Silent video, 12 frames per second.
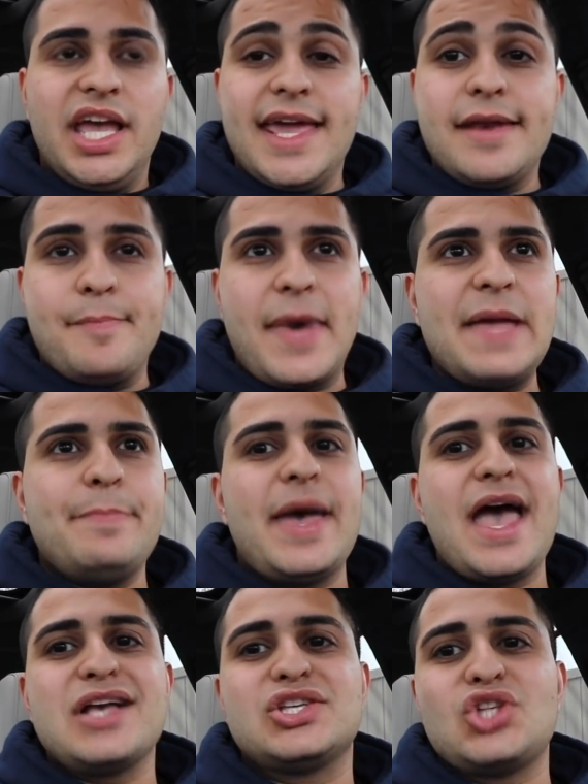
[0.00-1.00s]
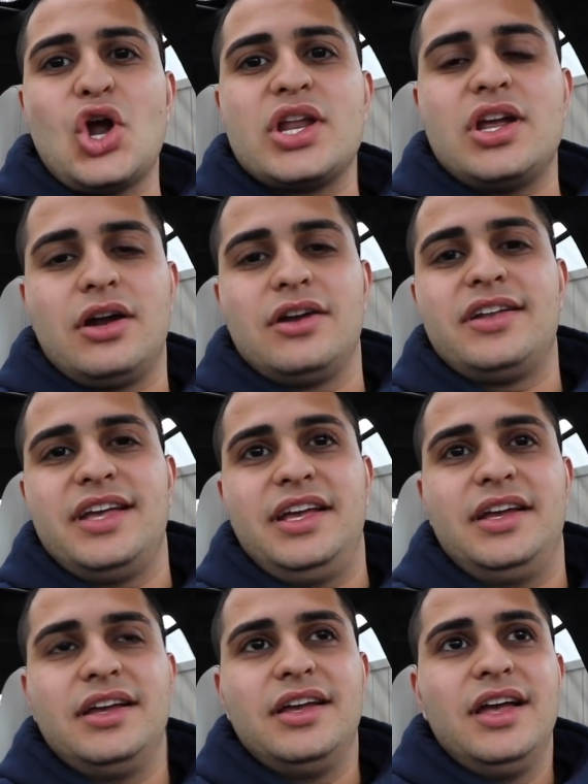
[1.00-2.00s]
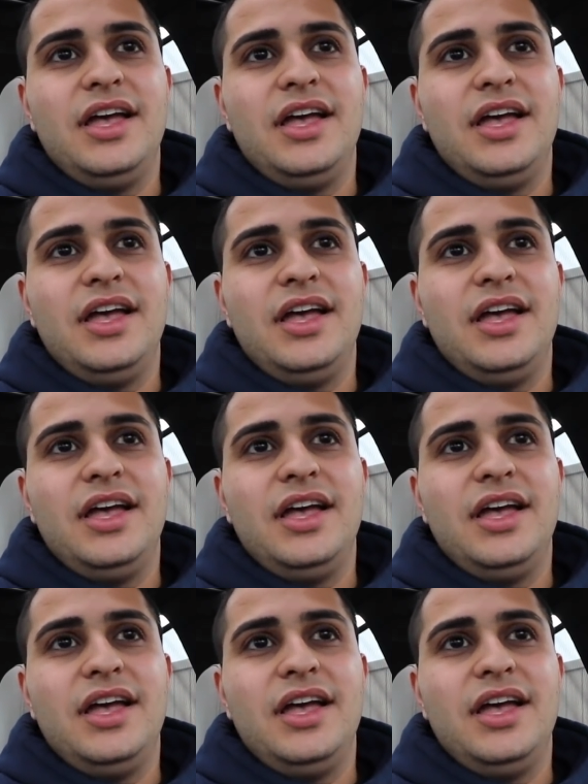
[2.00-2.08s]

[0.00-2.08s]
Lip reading: and my back started hurting.